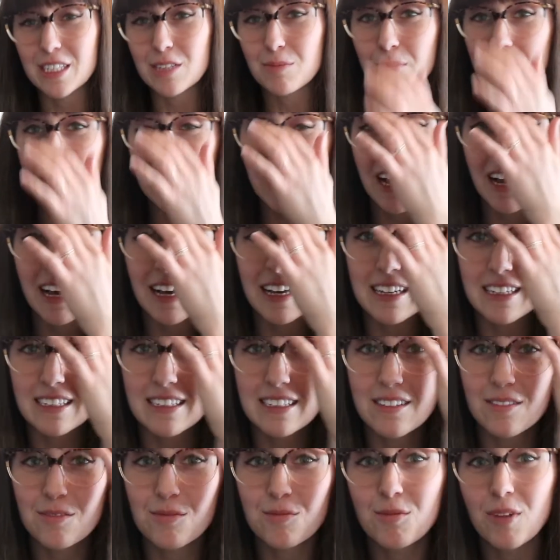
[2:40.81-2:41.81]

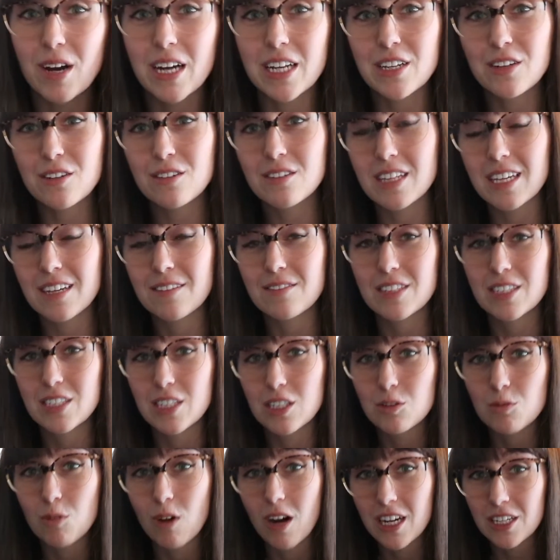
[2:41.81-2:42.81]
because when you leave the
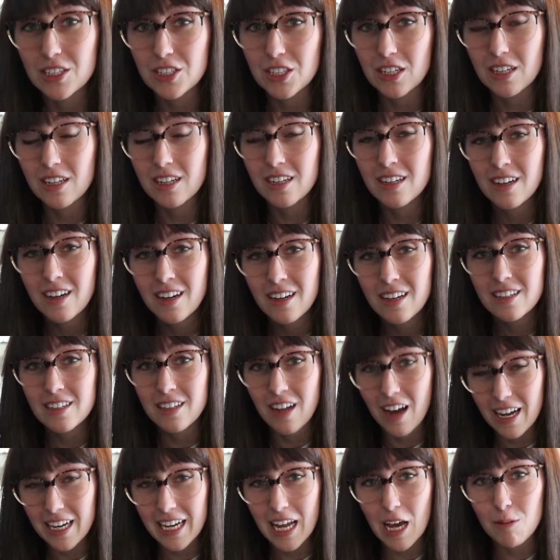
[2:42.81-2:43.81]
dishwasher
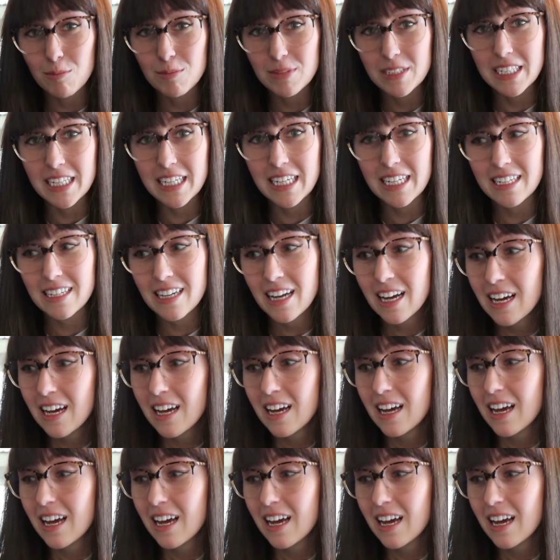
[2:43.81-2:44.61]
not emptied,